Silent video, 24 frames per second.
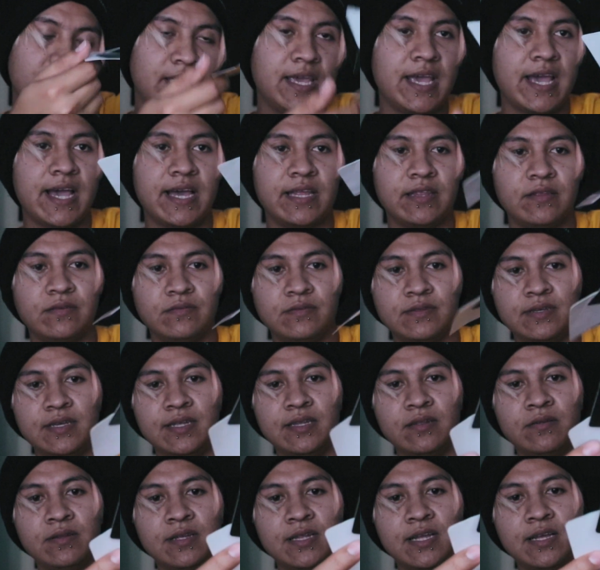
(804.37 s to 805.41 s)
Yeah, the only
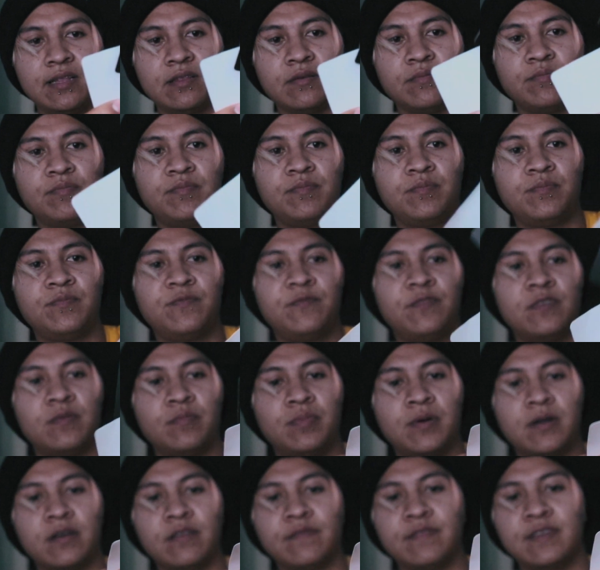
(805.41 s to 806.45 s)
like the front
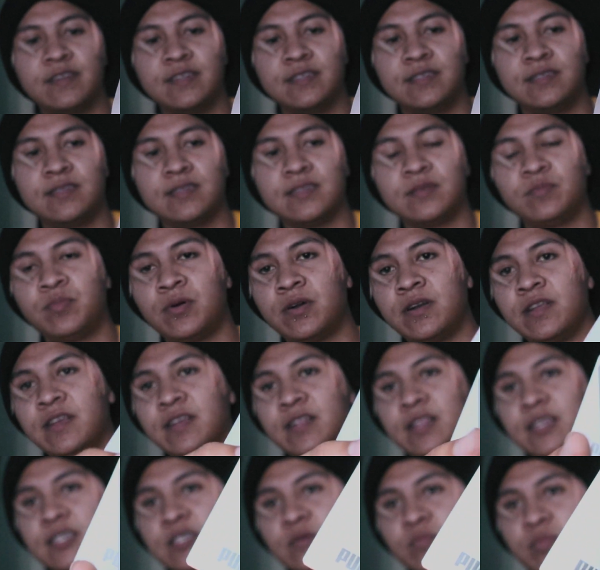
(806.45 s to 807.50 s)
part of it is part
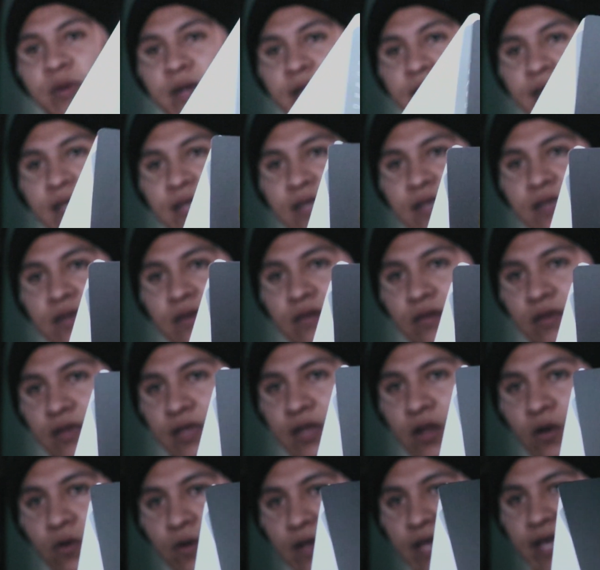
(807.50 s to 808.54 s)
English, but
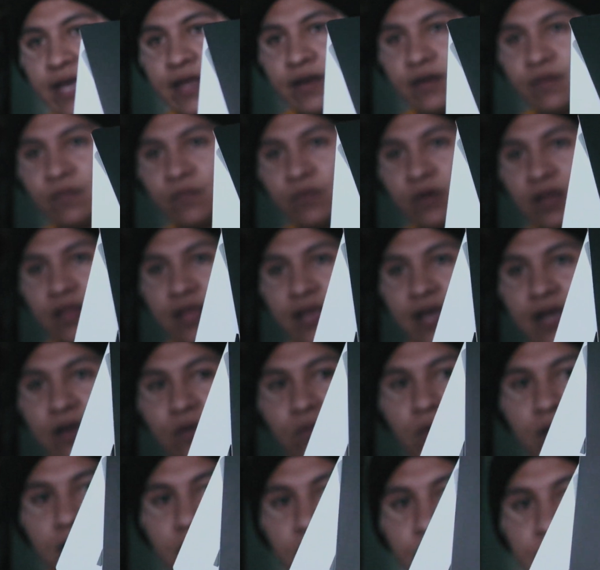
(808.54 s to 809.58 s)
again, really high
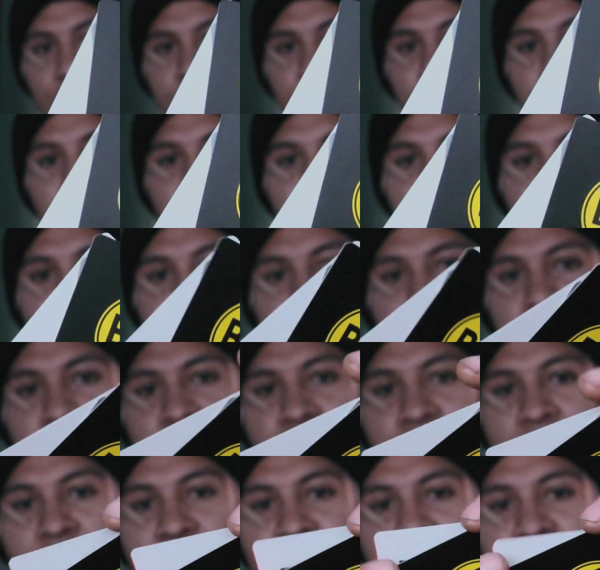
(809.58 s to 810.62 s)
quality material. I don't
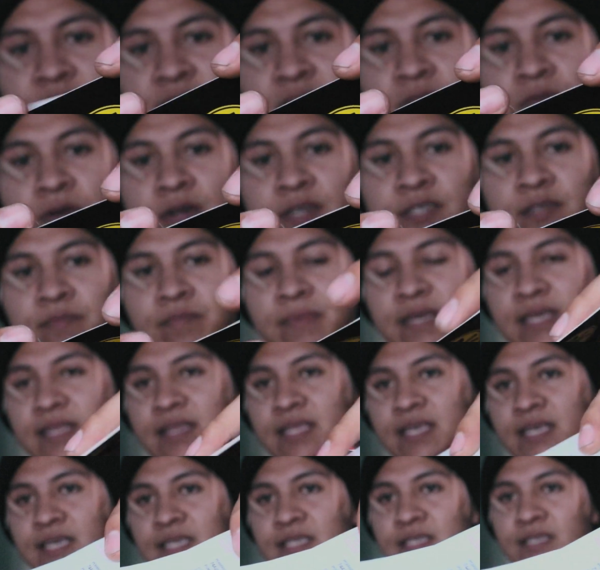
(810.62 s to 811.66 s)
believe it's too hard to make
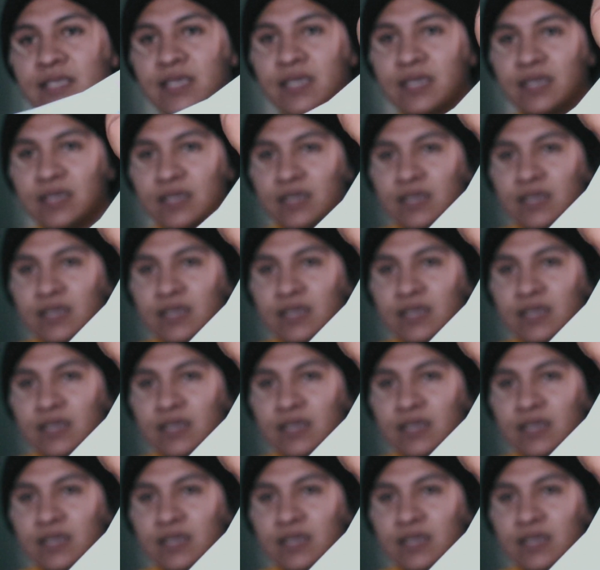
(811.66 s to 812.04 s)
these.